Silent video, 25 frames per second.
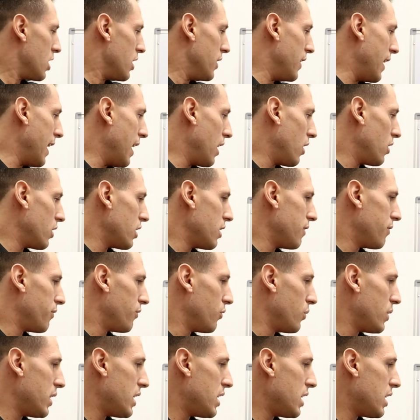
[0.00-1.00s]
Now,
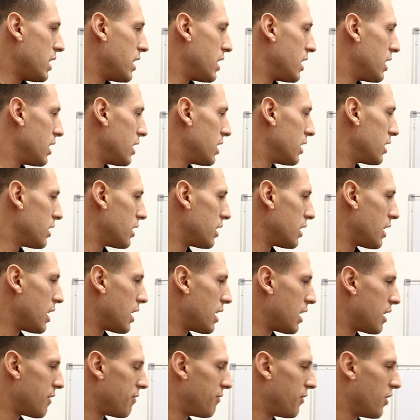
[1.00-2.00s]
if we,
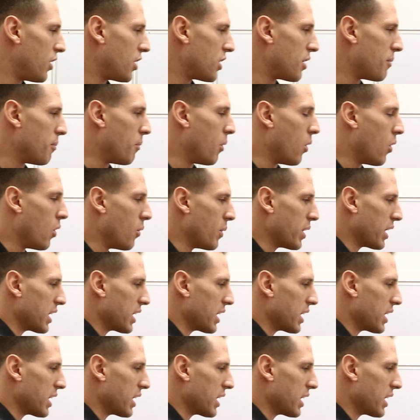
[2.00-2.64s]
furthermore,